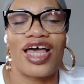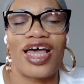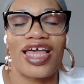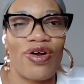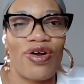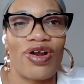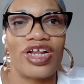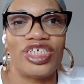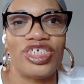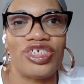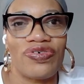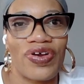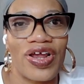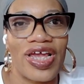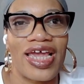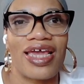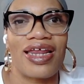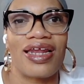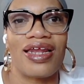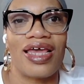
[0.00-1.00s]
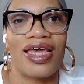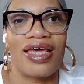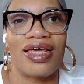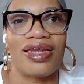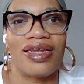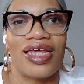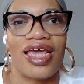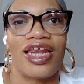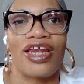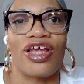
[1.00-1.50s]
get on the train
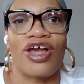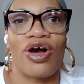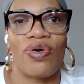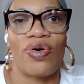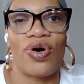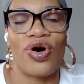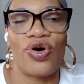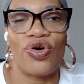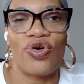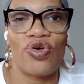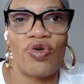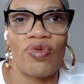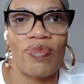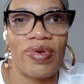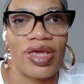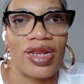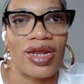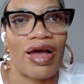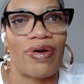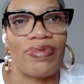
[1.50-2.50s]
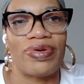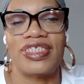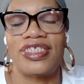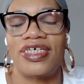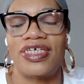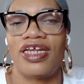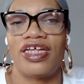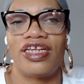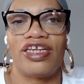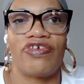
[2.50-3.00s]
and and go home, and I would
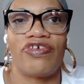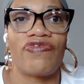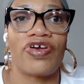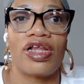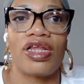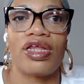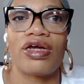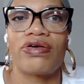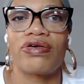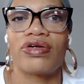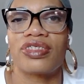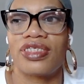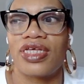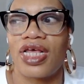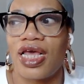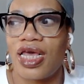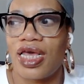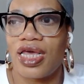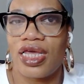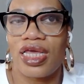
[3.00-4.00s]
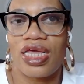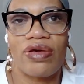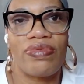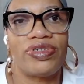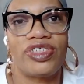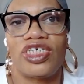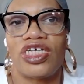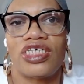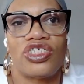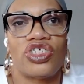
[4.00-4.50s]
see the different clerks, it
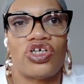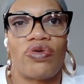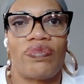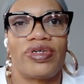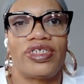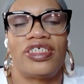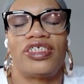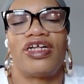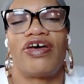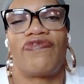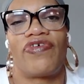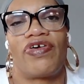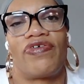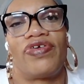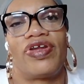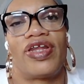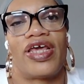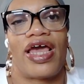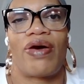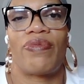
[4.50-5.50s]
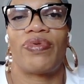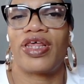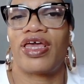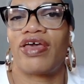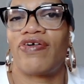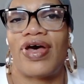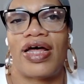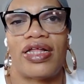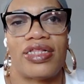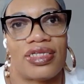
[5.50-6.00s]
was just so much stuff every day. I would
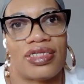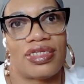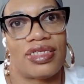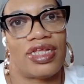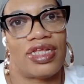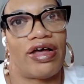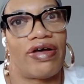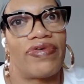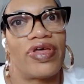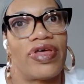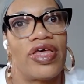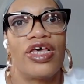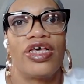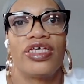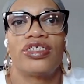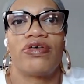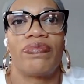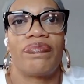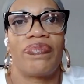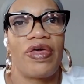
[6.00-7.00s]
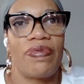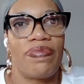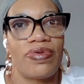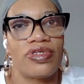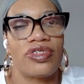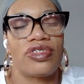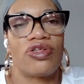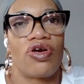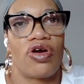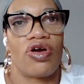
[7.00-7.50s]
give out the stuff, so people
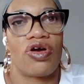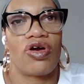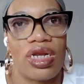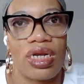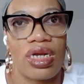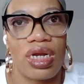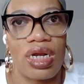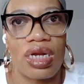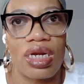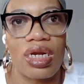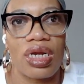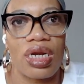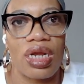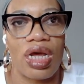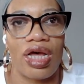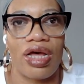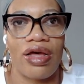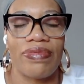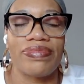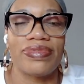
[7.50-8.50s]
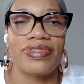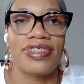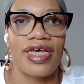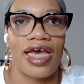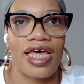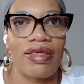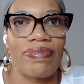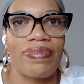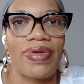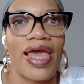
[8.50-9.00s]
started um,
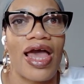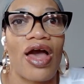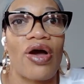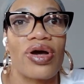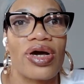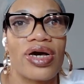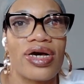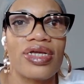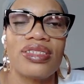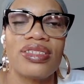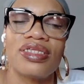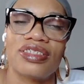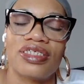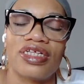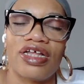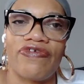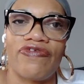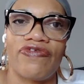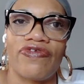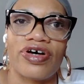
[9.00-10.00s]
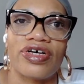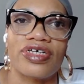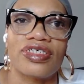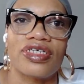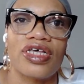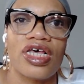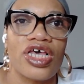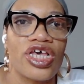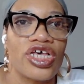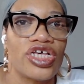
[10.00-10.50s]
telling me how good this stuff
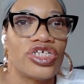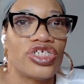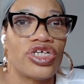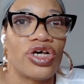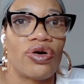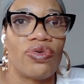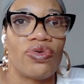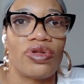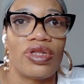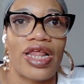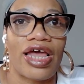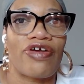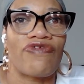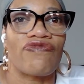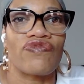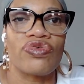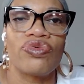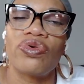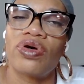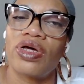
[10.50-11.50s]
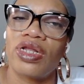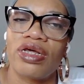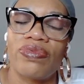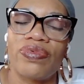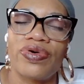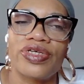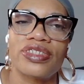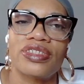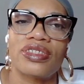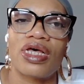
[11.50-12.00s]
was. So like rugula
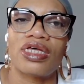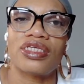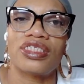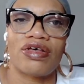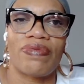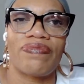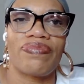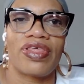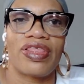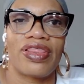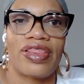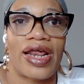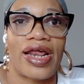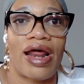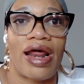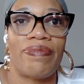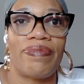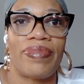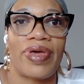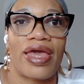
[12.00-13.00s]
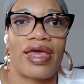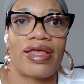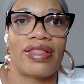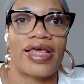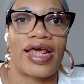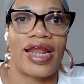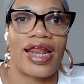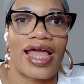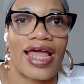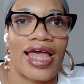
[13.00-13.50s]
was something that I made
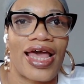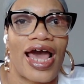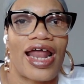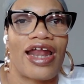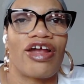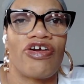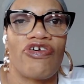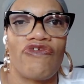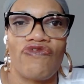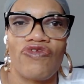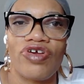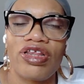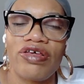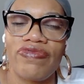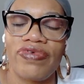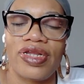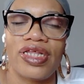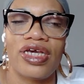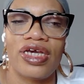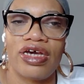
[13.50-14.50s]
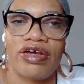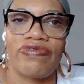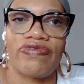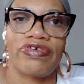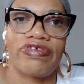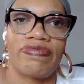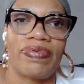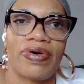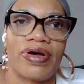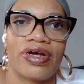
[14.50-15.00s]
that got a really really good
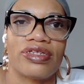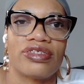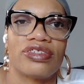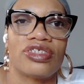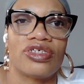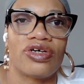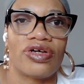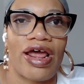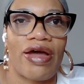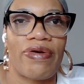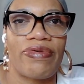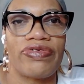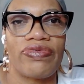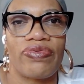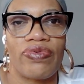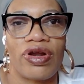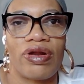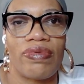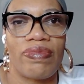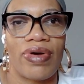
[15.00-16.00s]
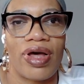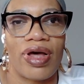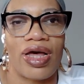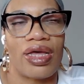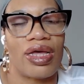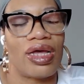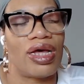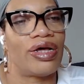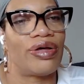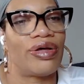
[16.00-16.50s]
response. So that was one of
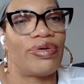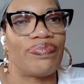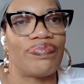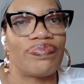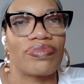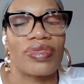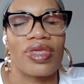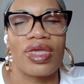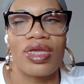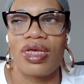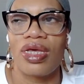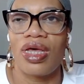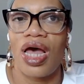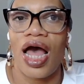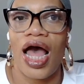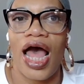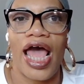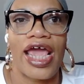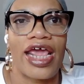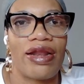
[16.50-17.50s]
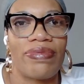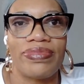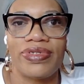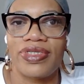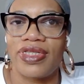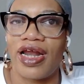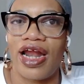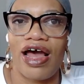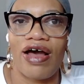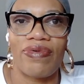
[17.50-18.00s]
my um, items
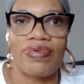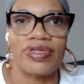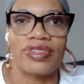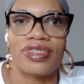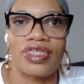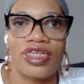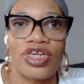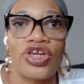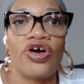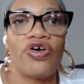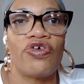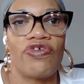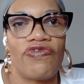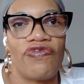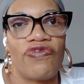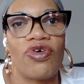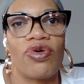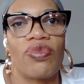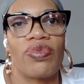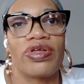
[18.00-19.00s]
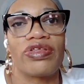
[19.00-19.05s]
that I was known for